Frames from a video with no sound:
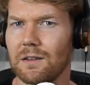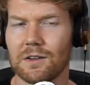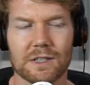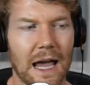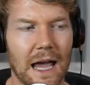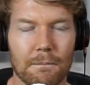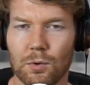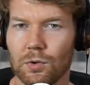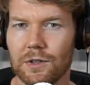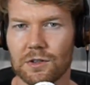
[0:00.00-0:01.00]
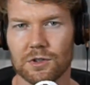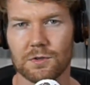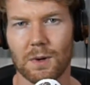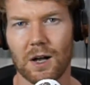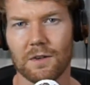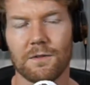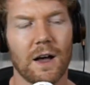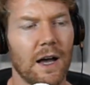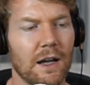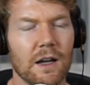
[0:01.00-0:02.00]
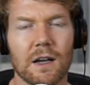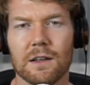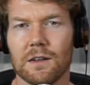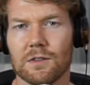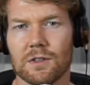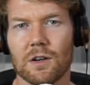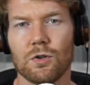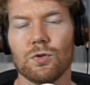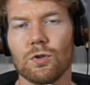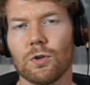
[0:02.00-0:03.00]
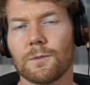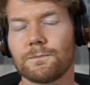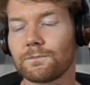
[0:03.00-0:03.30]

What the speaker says: There's Apple, there's Spotify, there's Google.